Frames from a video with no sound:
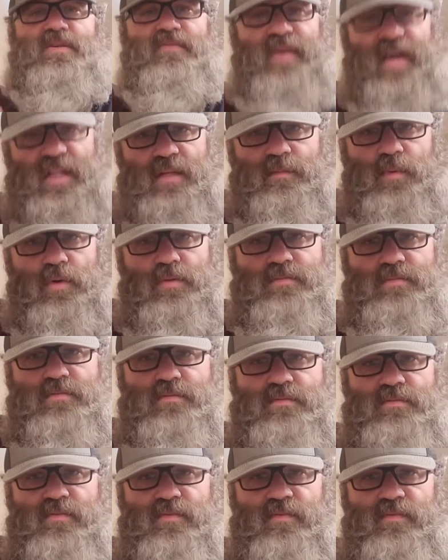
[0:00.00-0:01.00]
available
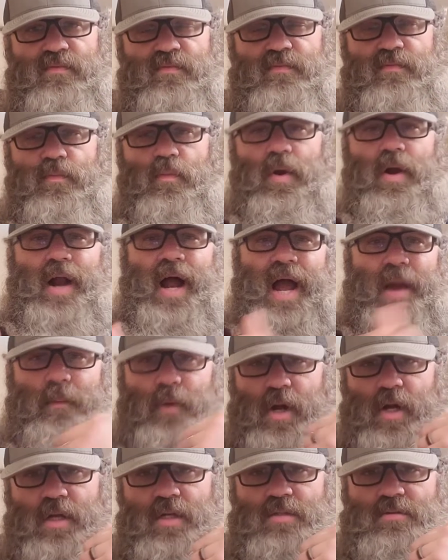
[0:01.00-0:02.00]
where I
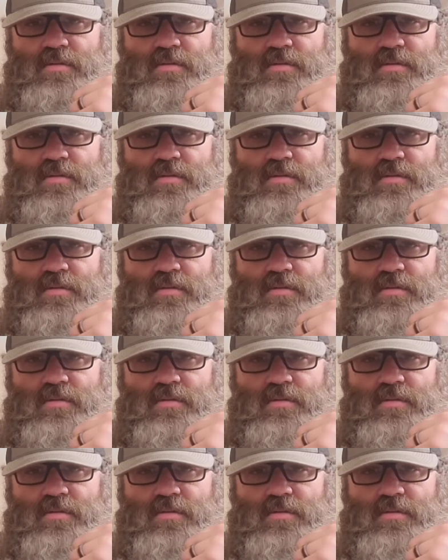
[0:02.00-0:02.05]
work.